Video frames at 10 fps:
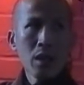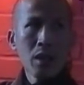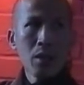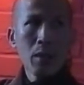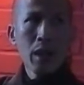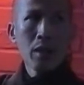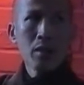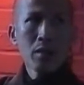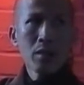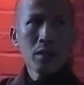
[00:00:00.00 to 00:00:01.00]
we're
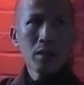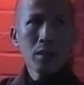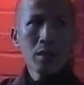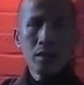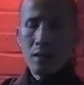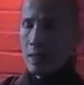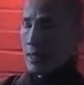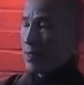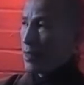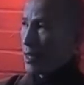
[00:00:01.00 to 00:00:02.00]
talking about
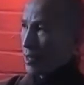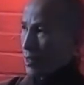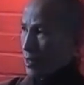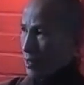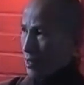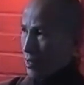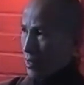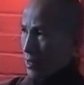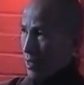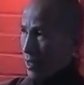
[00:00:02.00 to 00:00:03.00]
the 6
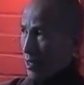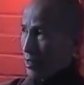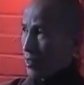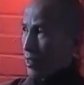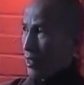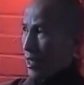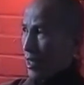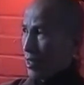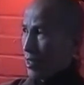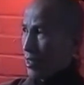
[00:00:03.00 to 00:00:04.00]

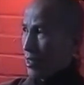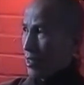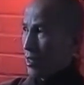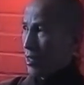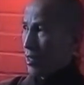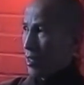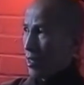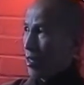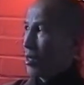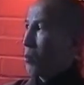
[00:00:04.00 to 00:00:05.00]
consciousness,
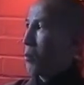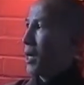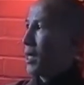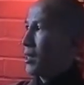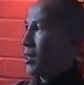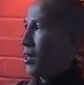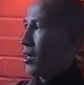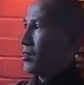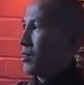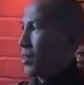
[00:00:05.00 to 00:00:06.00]
or the
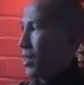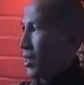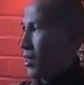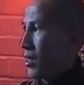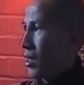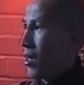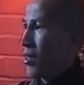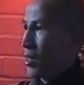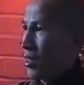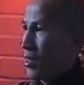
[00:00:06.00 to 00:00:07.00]
mind consciousness